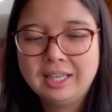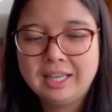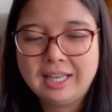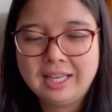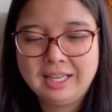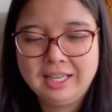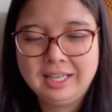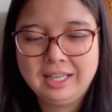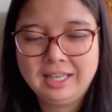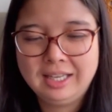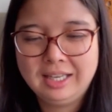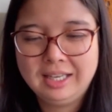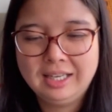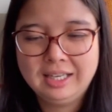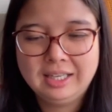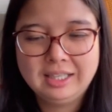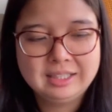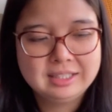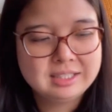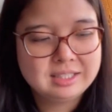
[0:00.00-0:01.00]

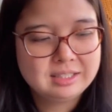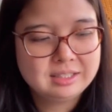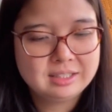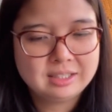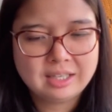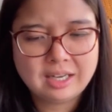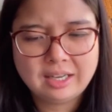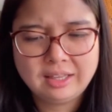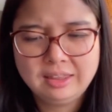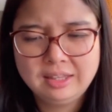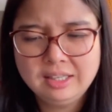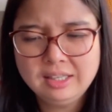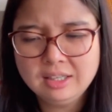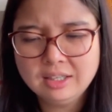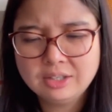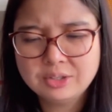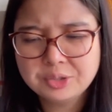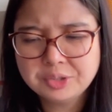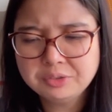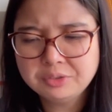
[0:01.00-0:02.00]
and I think it
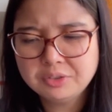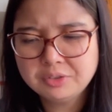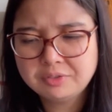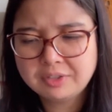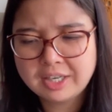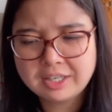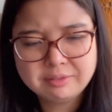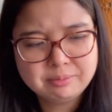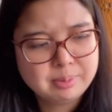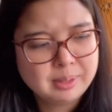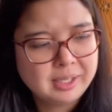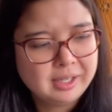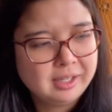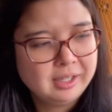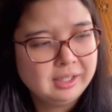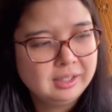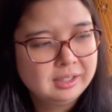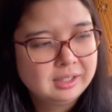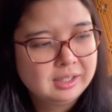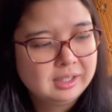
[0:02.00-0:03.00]
calls for
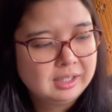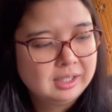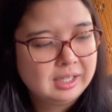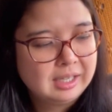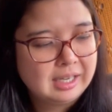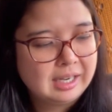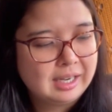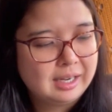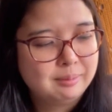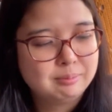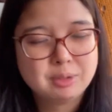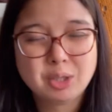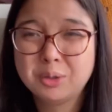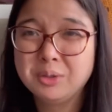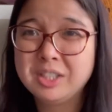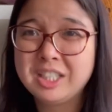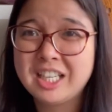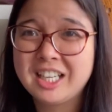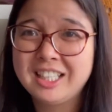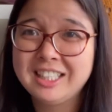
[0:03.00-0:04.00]
5-ply.
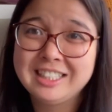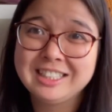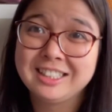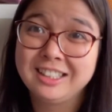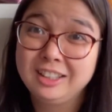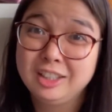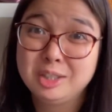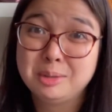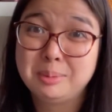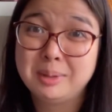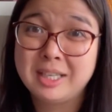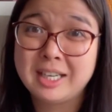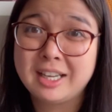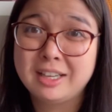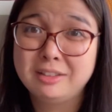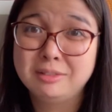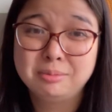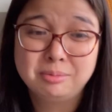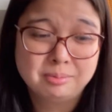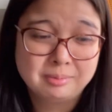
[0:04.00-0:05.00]
Rolled yarn is a little bit
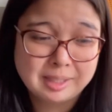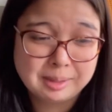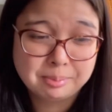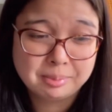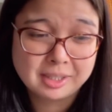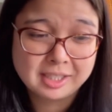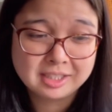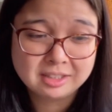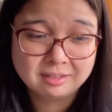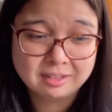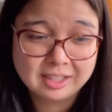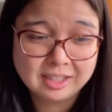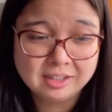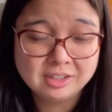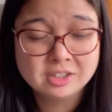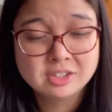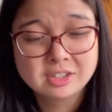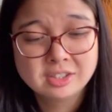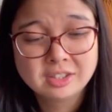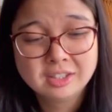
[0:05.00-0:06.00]
out of my price
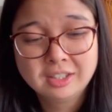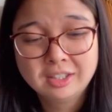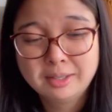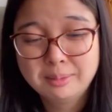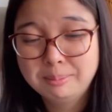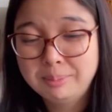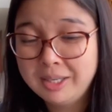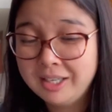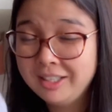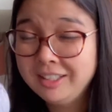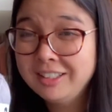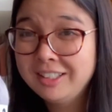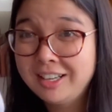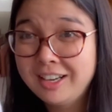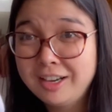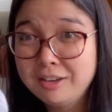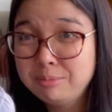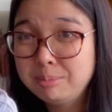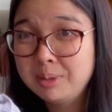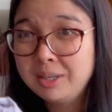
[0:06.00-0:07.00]
range, but
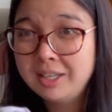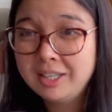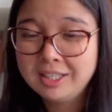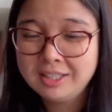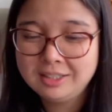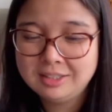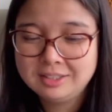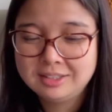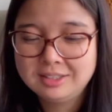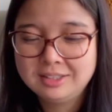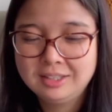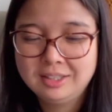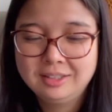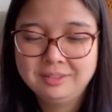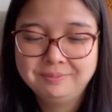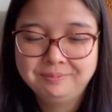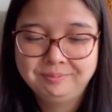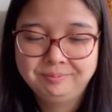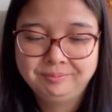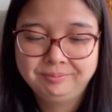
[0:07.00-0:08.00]
half price,
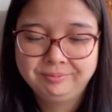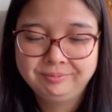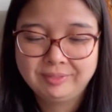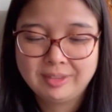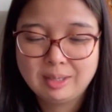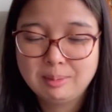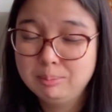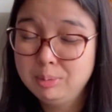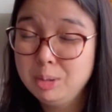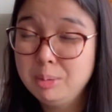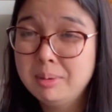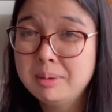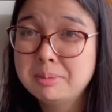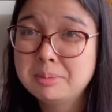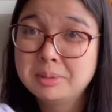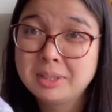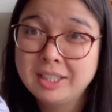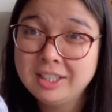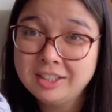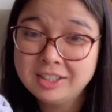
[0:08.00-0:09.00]
Bluebell
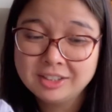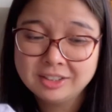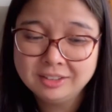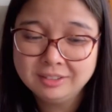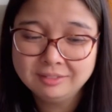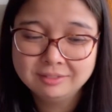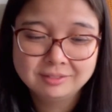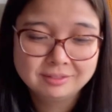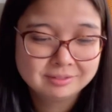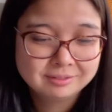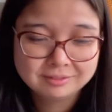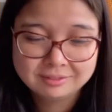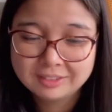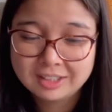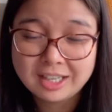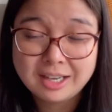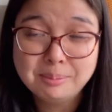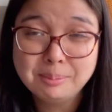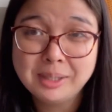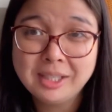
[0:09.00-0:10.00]
Merino,
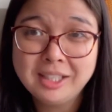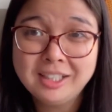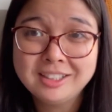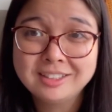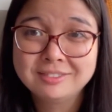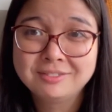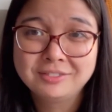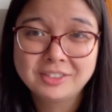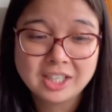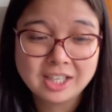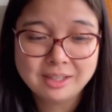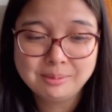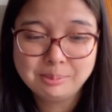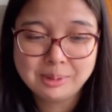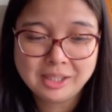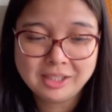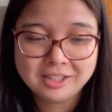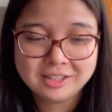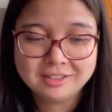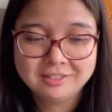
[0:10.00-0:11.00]
can't beat
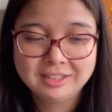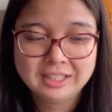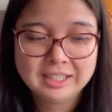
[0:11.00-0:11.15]
it.